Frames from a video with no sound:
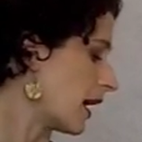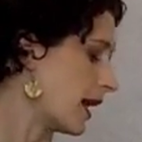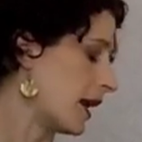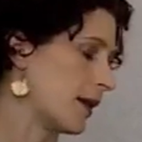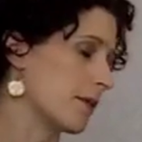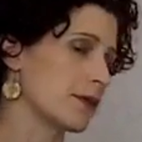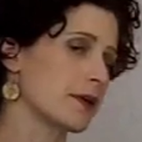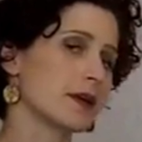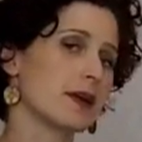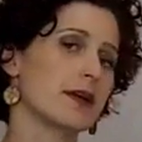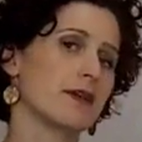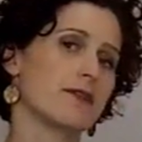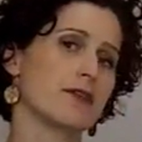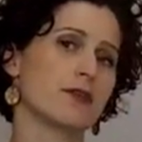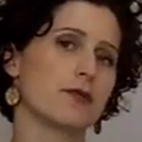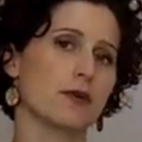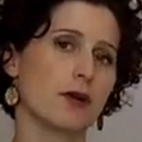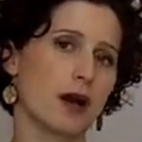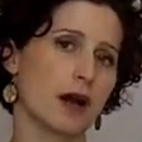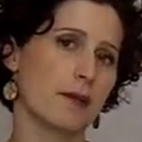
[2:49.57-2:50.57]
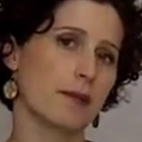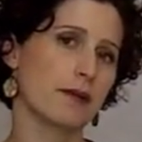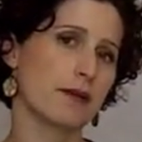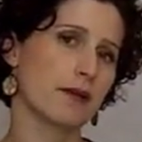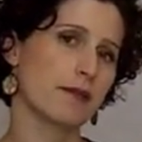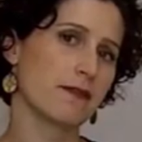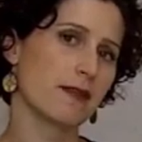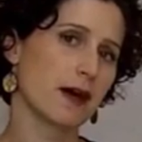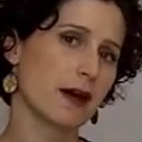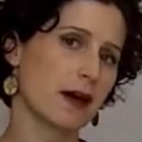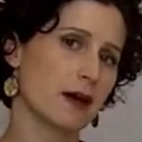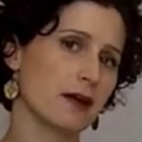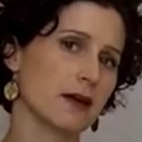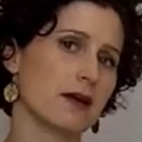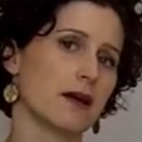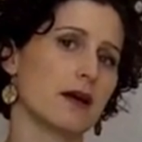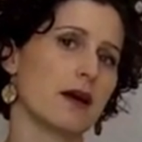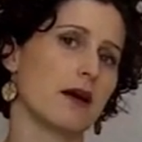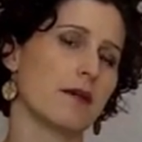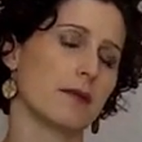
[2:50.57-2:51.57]
And I'm going to give you a copy of that
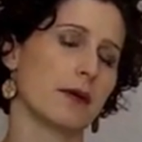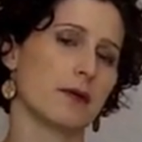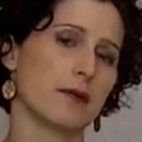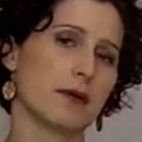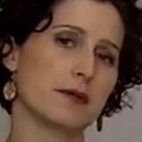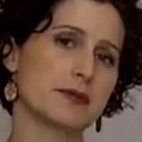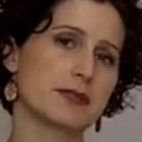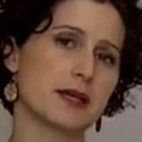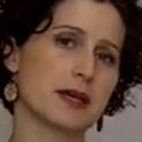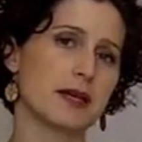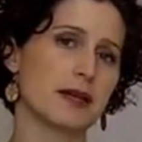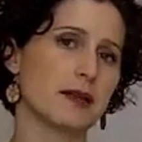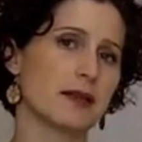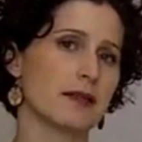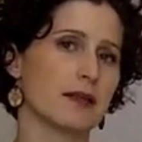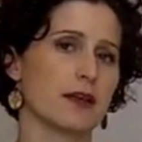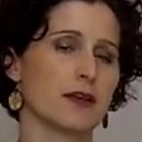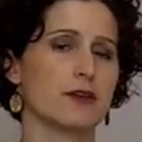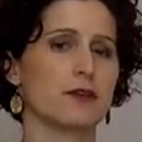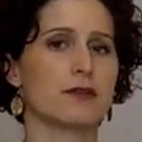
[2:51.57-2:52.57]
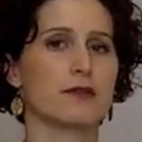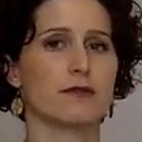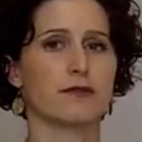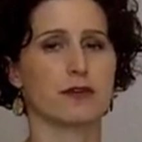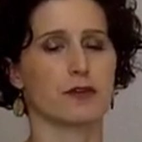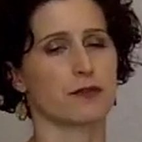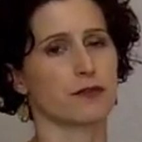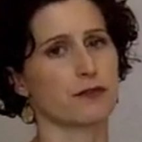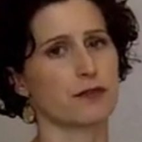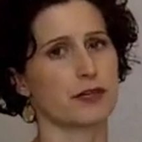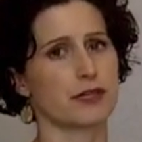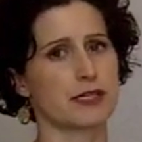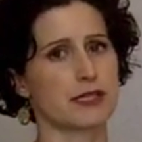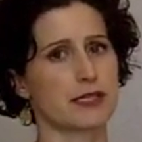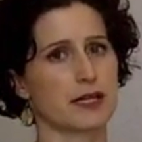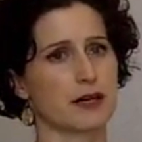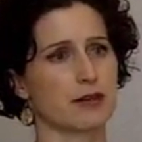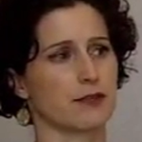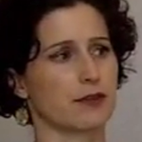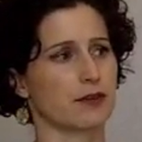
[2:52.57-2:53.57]
on my website that you can feel free to
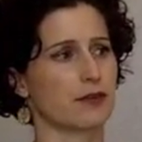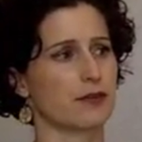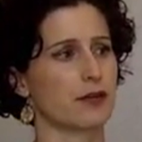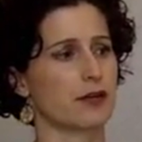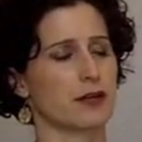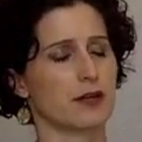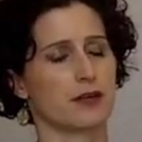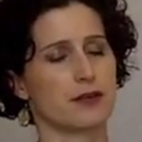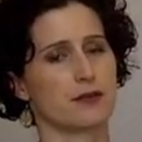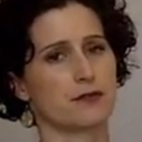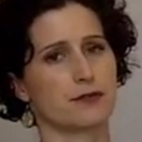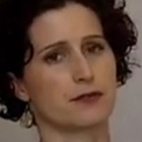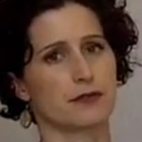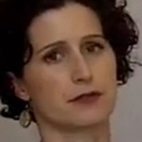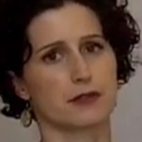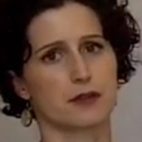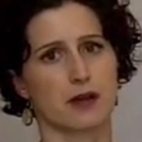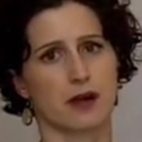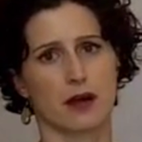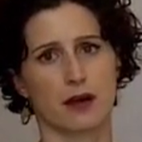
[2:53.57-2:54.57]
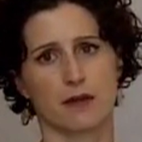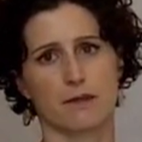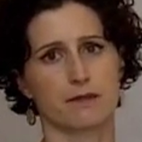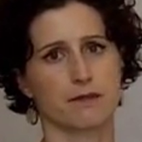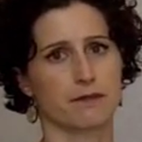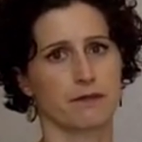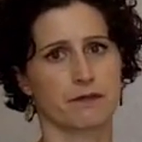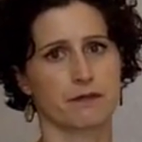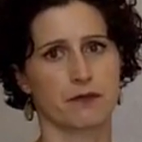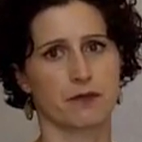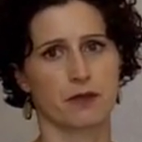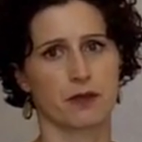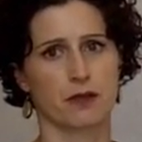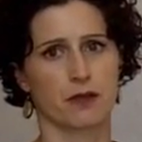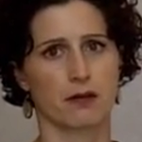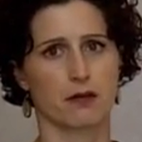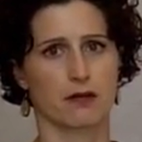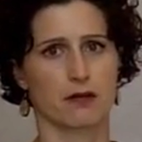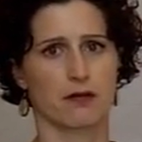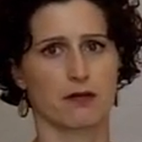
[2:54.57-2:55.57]
download and use
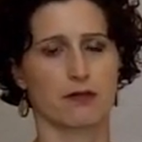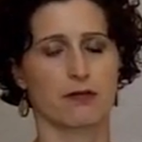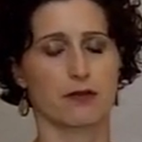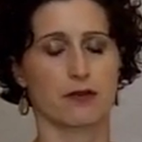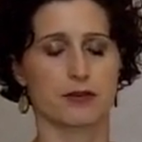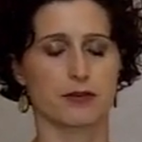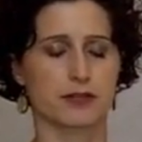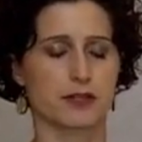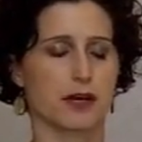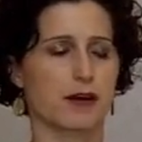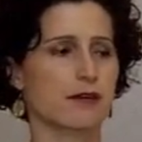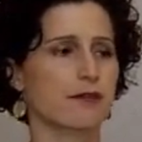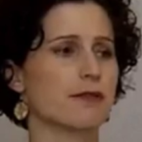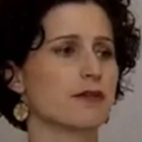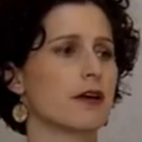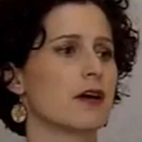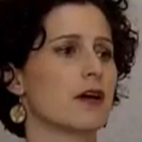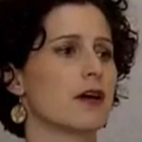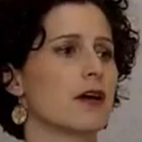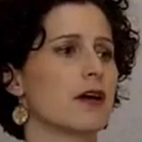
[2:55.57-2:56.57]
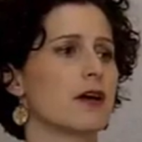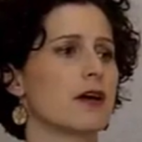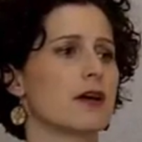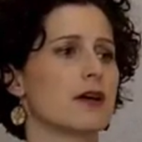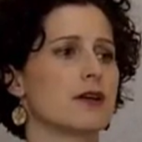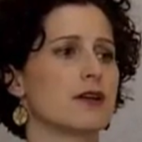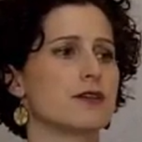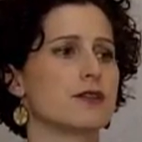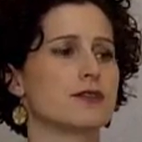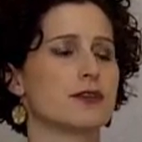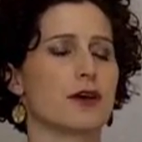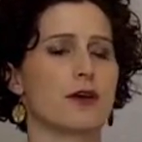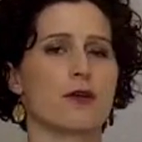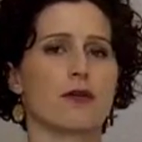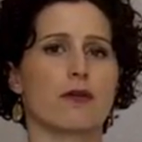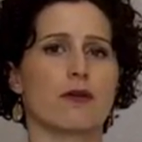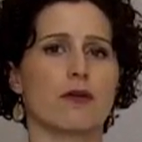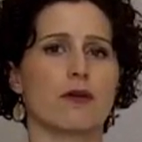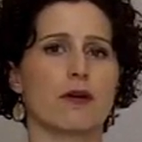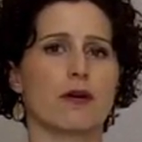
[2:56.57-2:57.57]
for yourself.
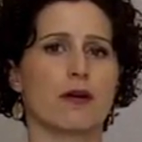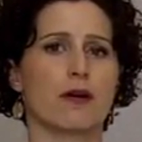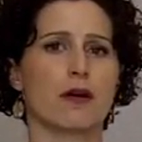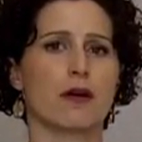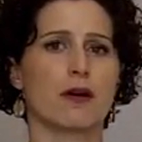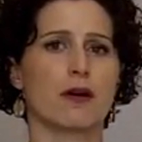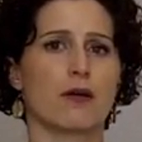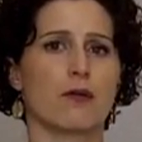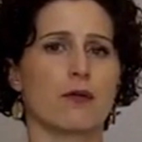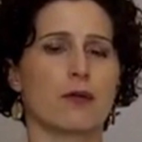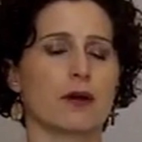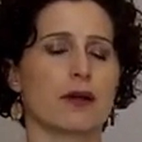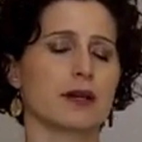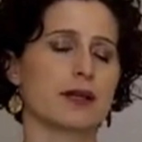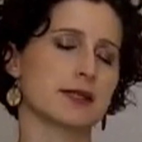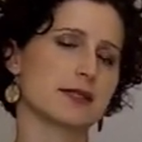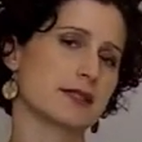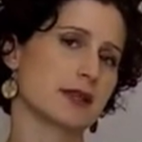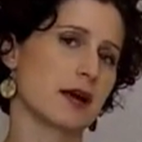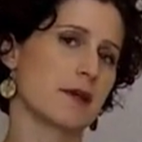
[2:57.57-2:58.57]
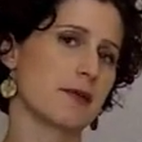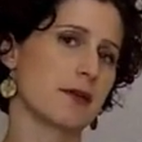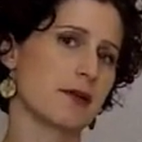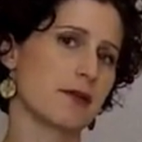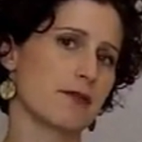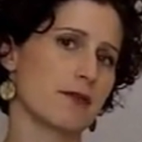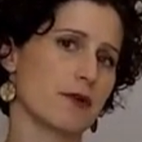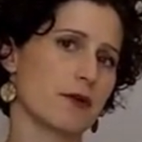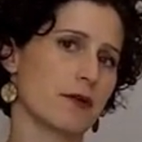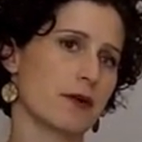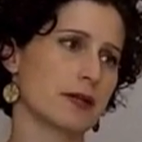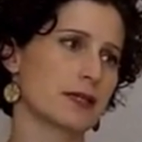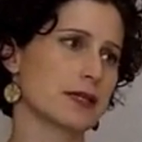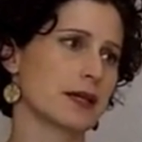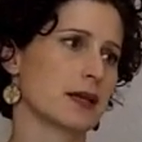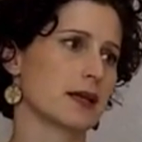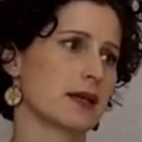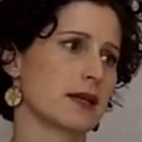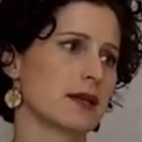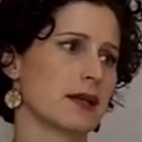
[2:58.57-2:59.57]
So we're going to stop here for a quick
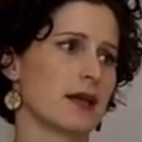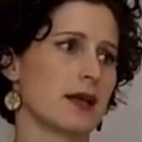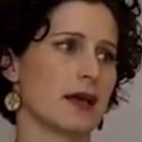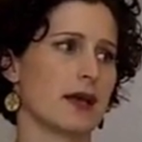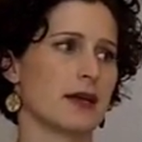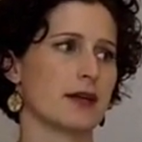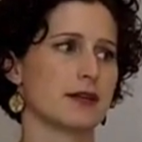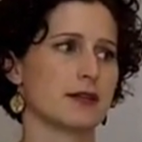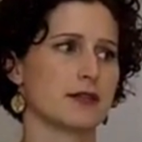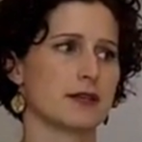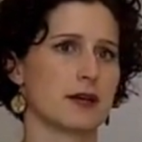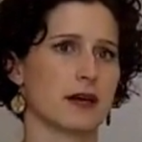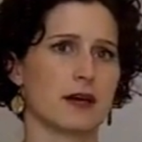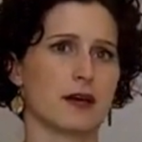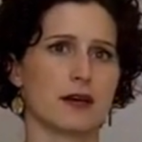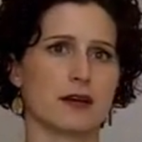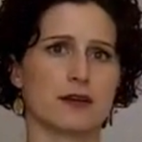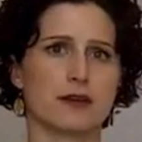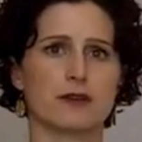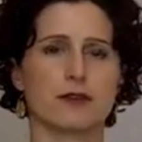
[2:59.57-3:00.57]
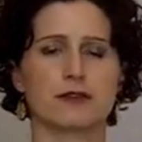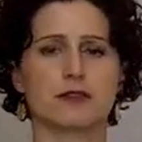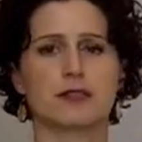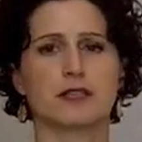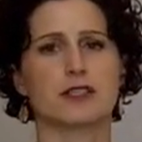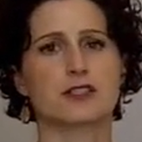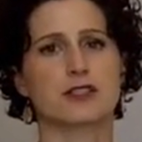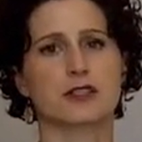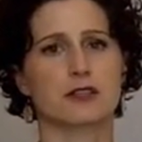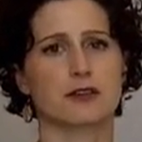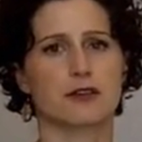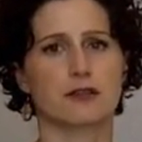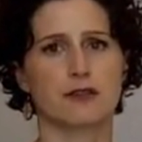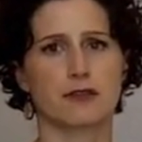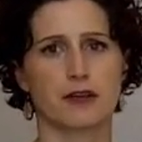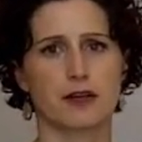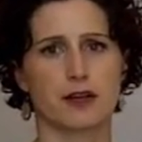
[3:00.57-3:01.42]
second, and you'll see just a little